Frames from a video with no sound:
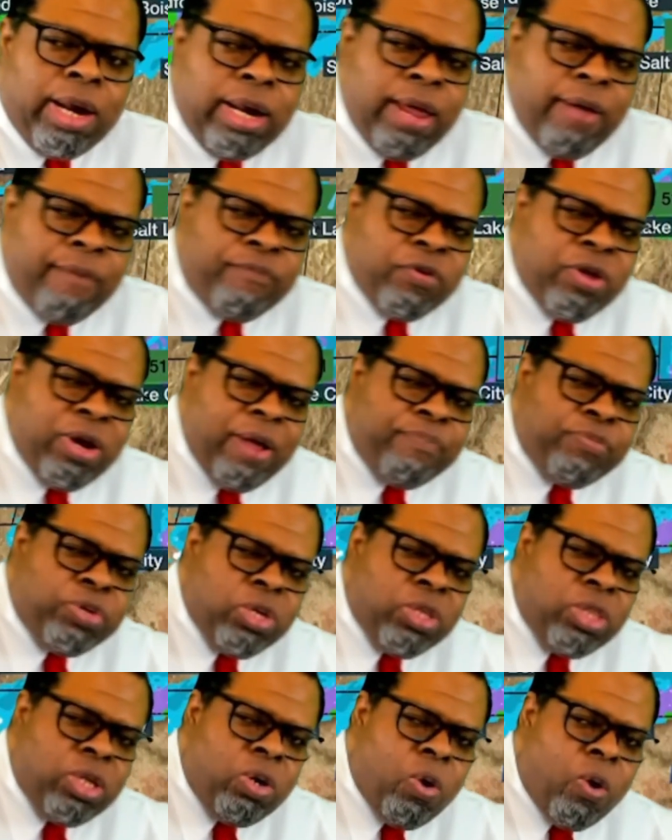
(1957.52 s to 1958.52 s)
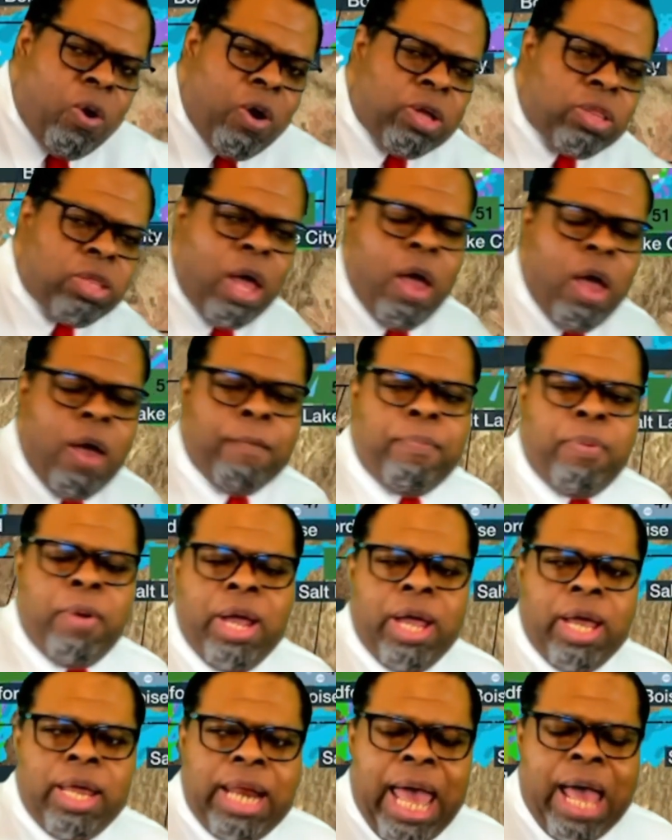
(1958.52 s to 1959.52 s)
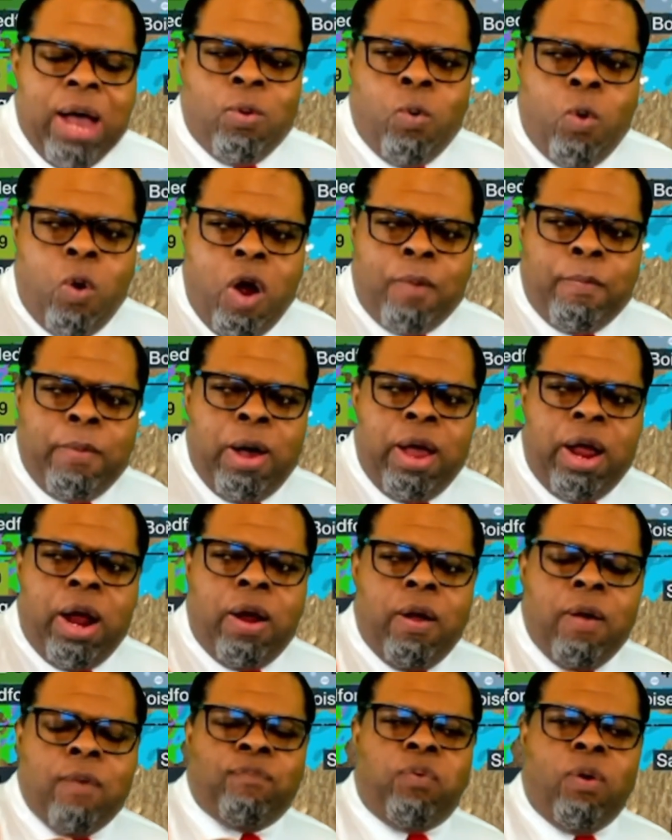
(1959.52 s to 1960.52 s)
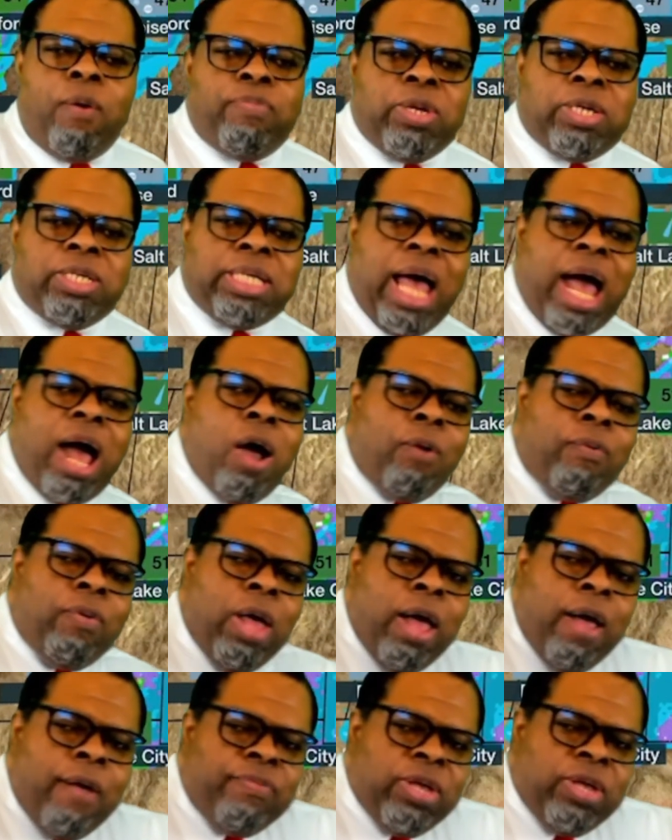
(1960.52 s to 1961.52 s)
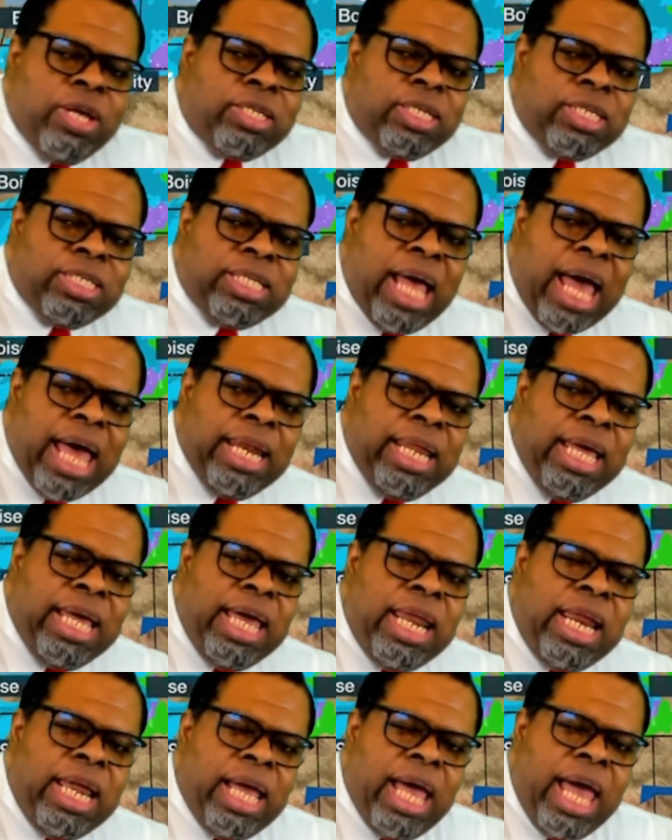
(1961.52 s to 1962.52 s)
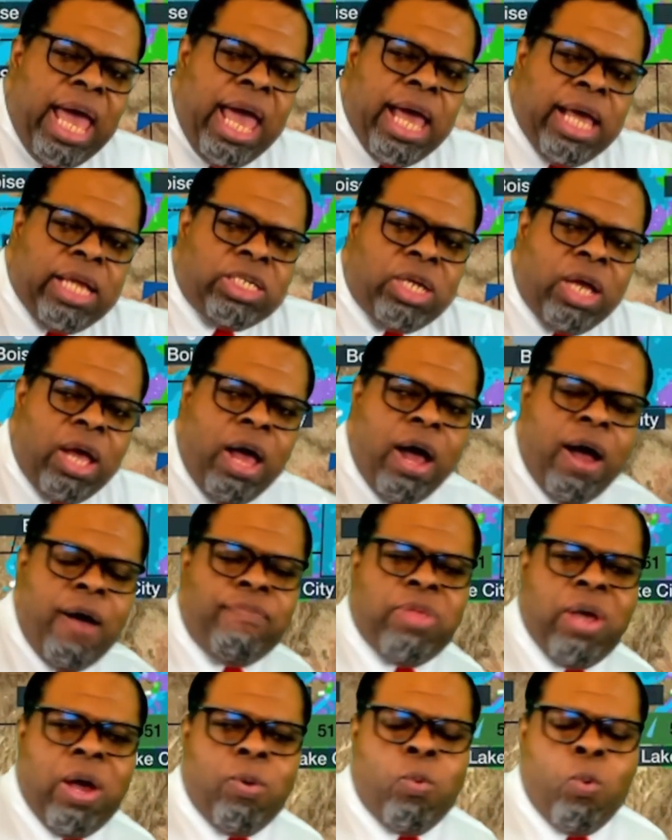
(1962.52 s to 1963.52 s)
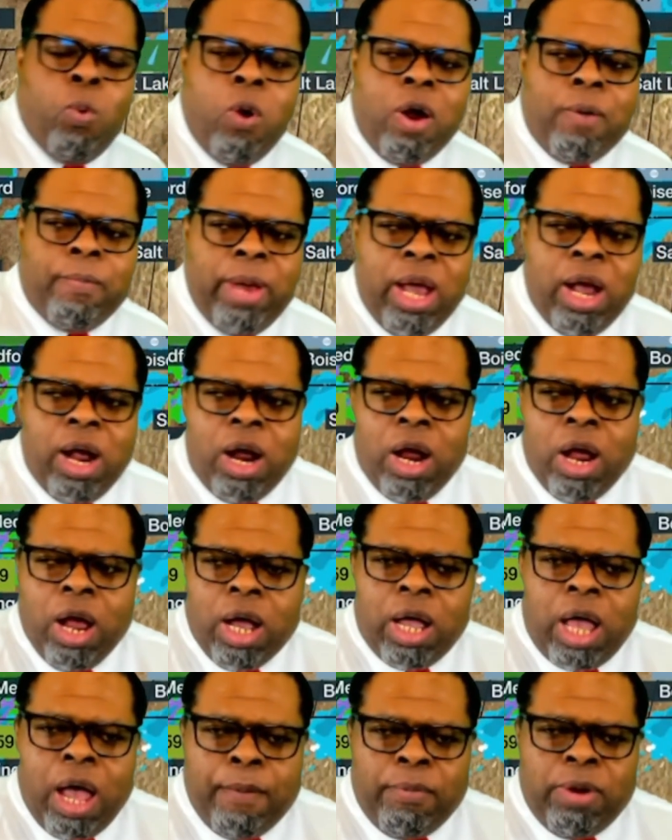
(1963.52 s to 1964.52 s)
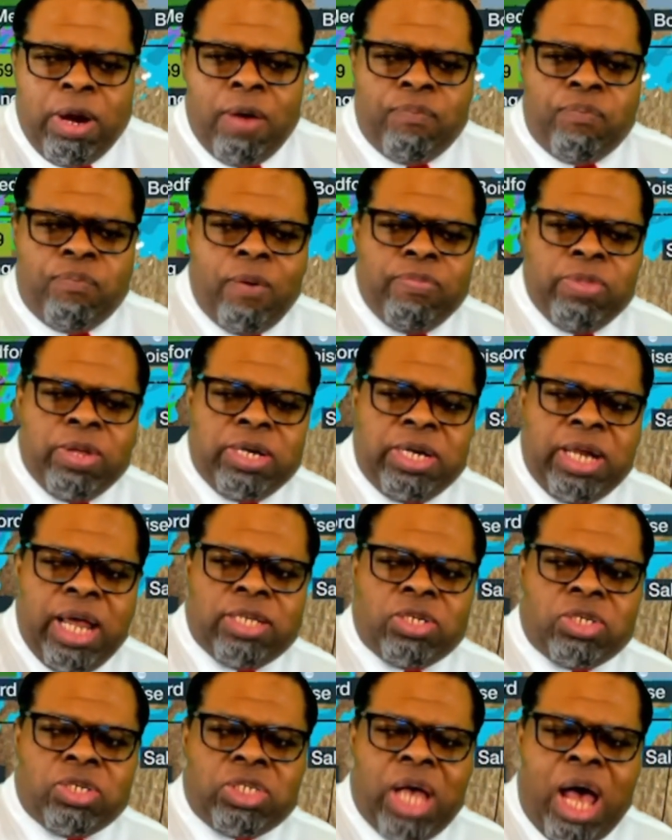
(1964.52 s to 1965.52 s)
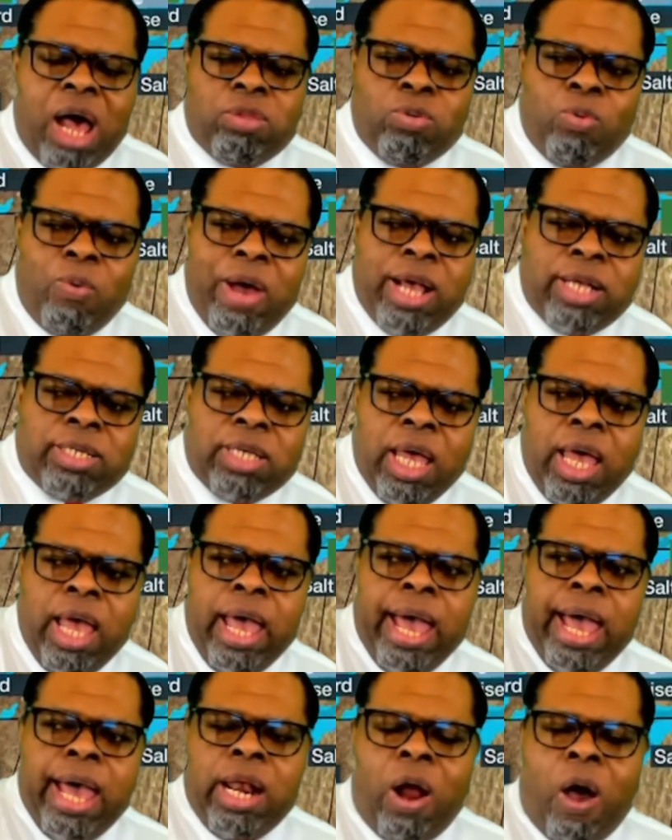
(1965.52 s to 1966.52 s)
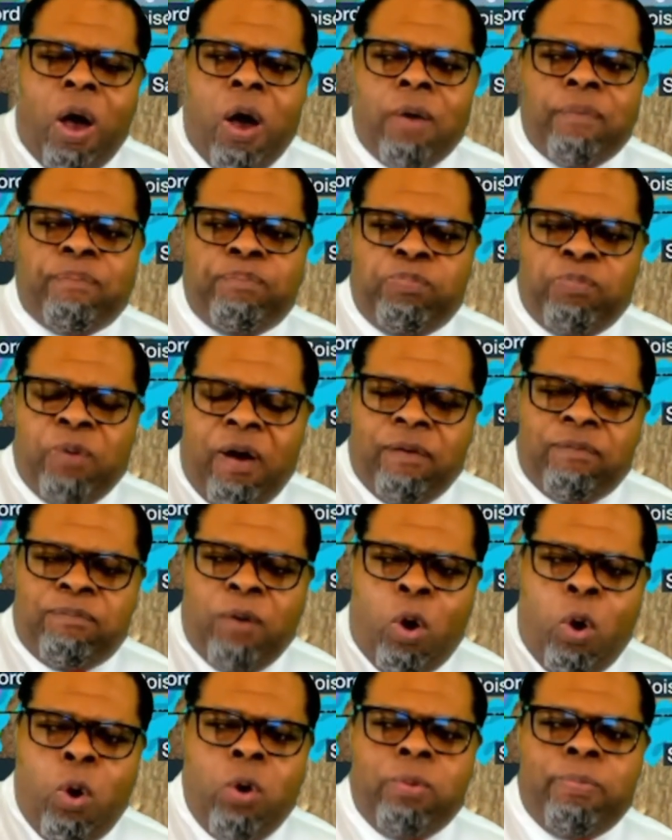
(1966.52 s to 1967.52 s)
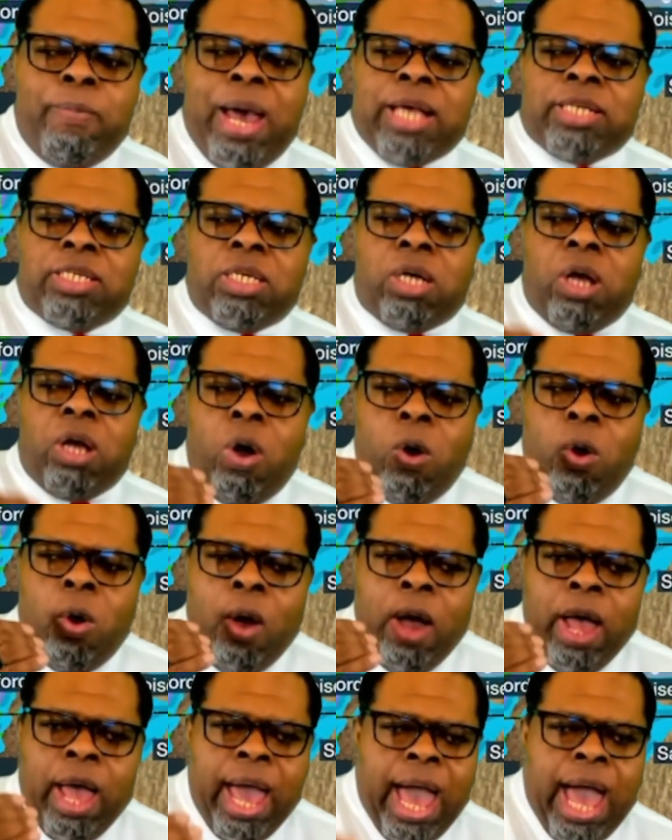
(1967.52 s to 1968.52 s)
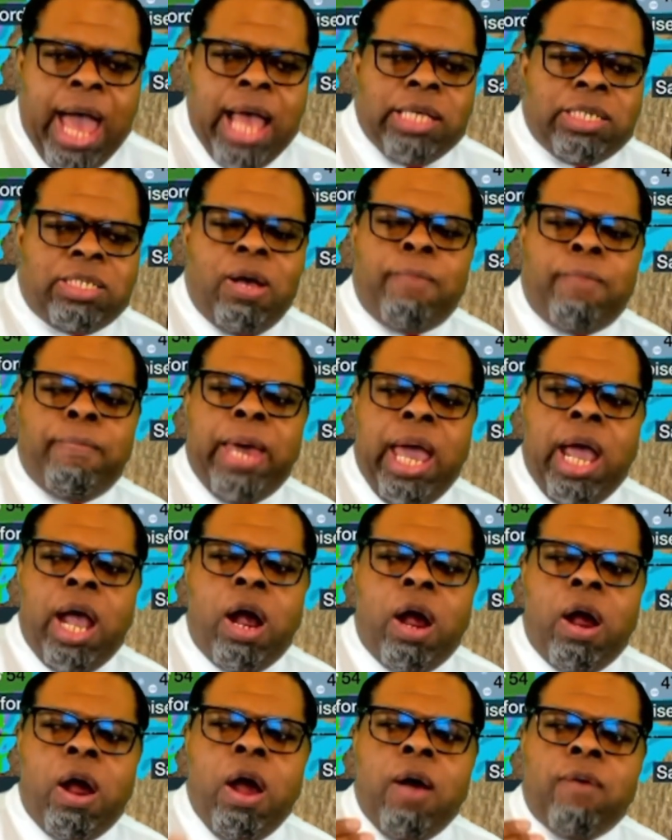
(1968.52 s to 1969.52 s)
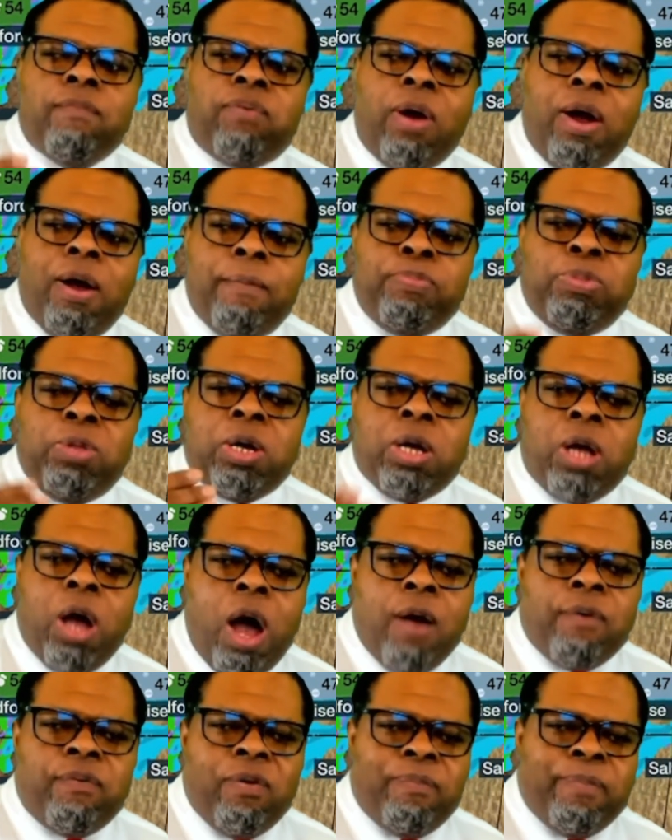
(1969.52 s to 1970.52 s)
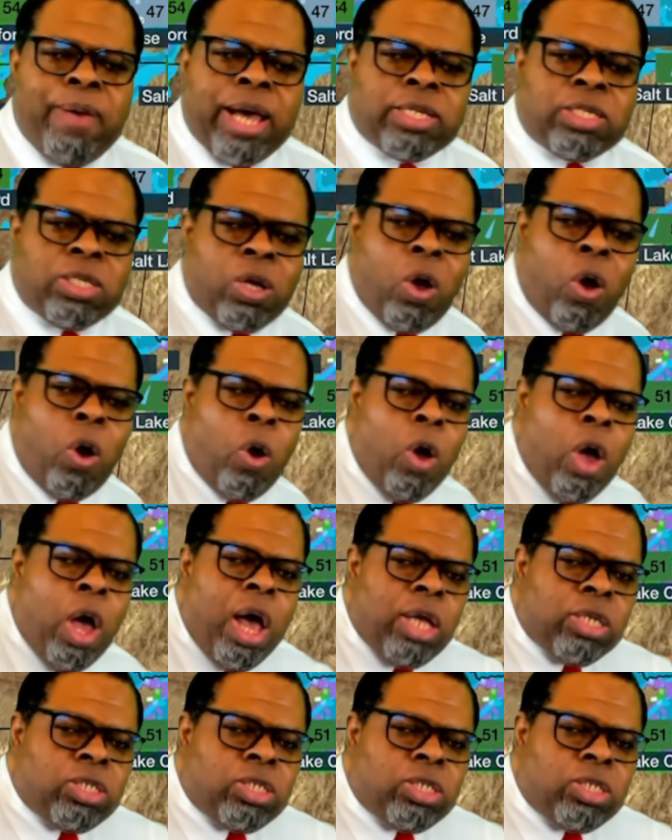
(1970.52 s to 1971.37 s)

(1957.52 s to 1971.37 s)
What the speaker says: lifting up to the north, bringing that warm air from the south. This is that leading edge of that warm air coming up from the desert Southwest and off of Old Mexico and some air from the Gulf of Mexico.